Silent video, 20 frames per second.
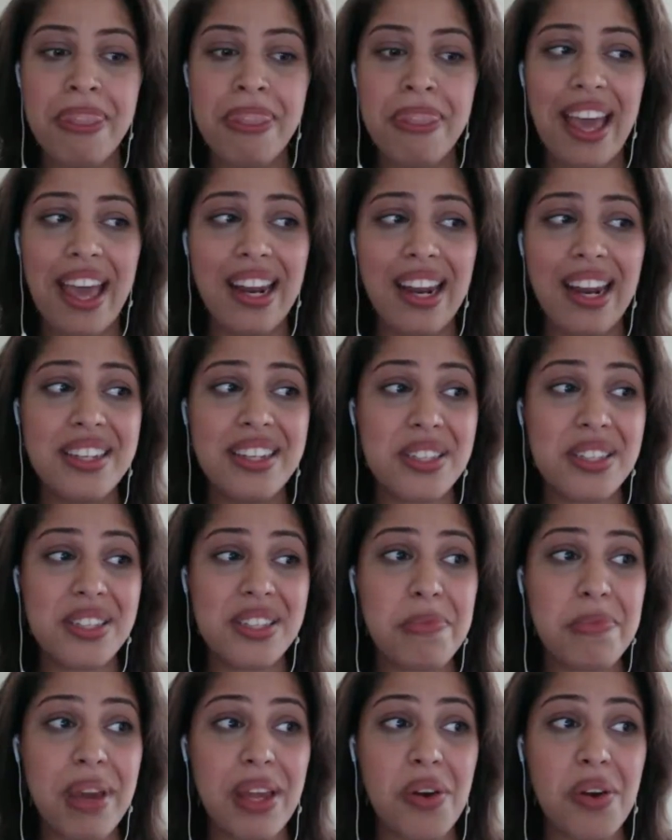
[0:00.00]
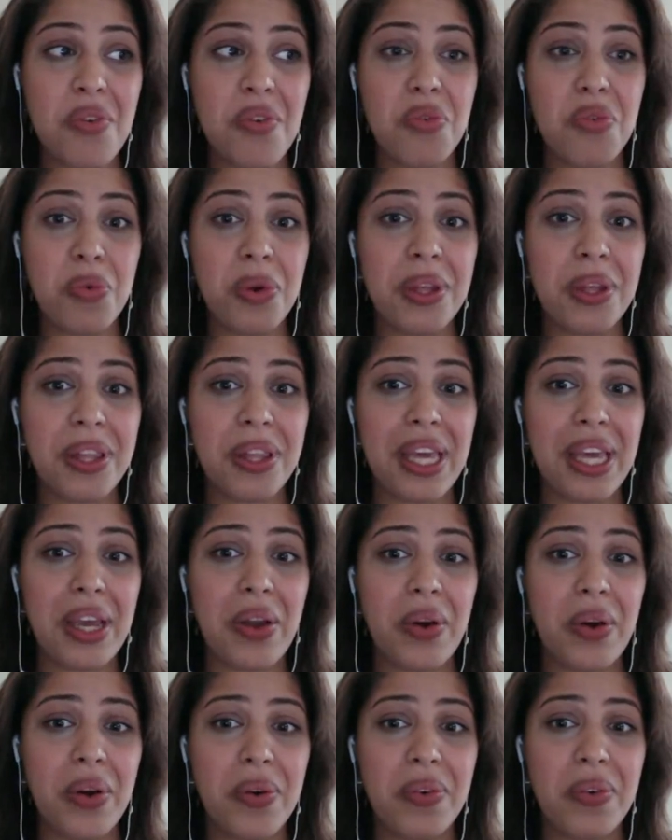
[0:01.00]
And I just made a really
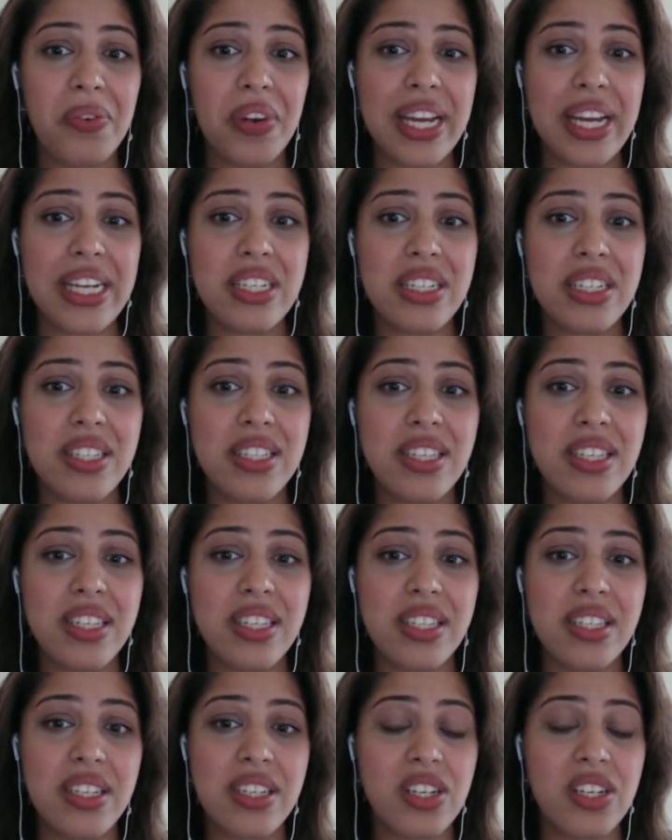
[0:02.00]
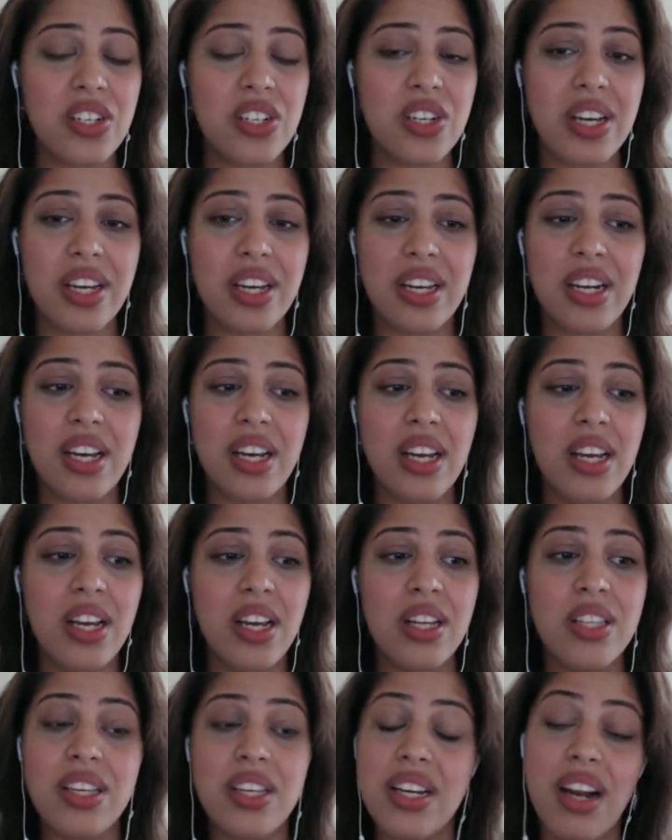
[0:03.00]
courageous decision
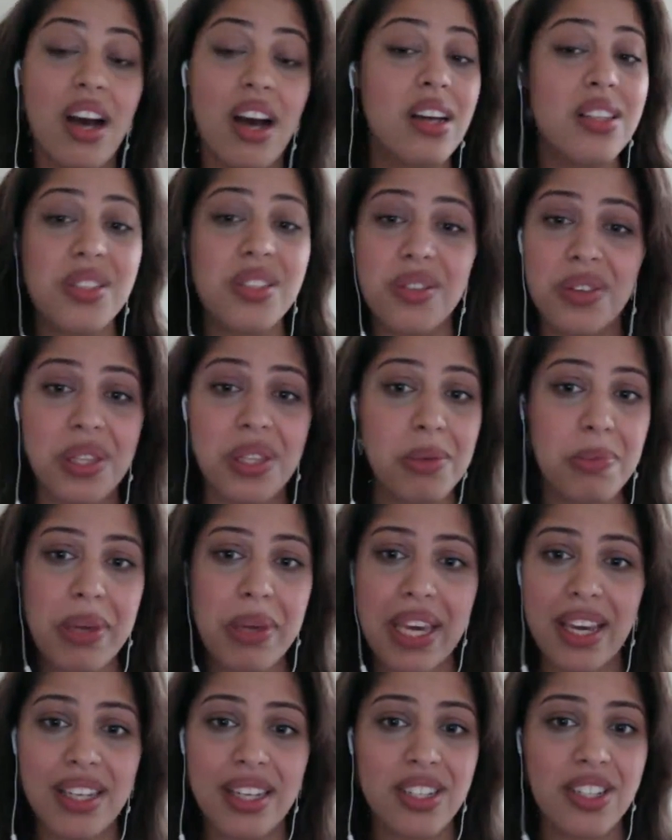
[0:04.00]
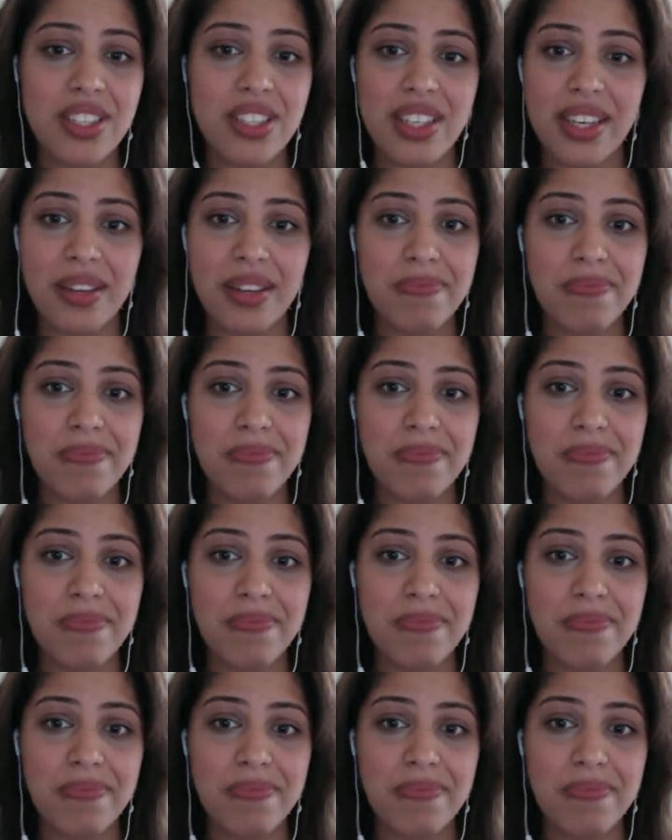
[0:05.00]
to not do the PhD.